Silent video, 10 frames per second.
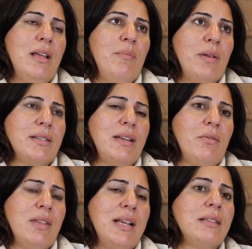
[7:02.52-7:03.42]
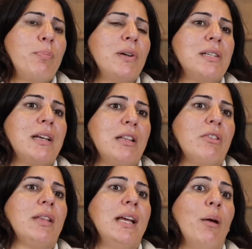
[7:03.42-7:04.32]
because I don't think it's
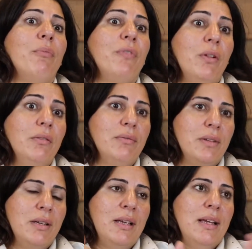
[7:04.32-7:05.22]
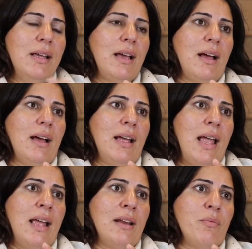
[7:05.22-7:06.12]
particularly helpful.
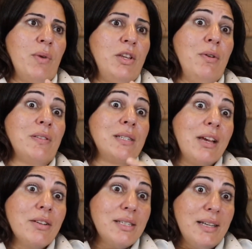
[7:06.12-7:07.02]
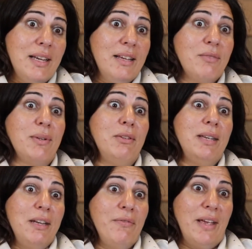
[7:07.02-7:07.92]
And when you have scarcity is when you
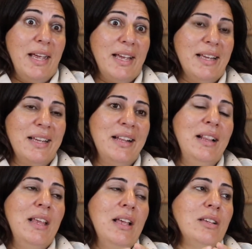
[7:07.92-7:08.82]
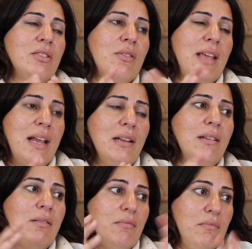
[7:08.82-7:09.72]
innovate. So
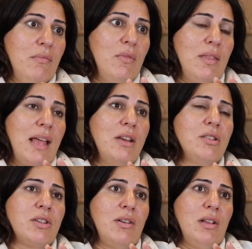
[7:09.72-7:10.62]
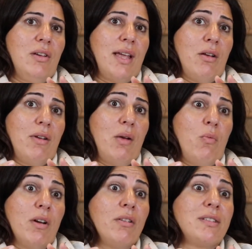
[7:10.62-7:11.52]
then you start to look at, okay,
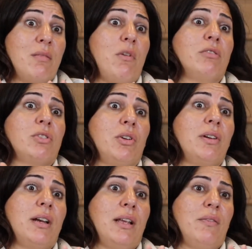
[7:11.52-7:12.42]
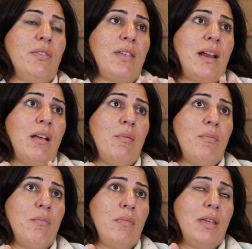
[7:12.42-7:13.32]
what are some alternatives that
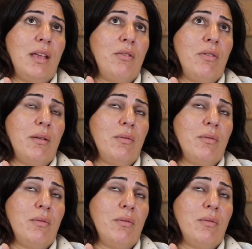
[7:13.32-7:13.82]
help get you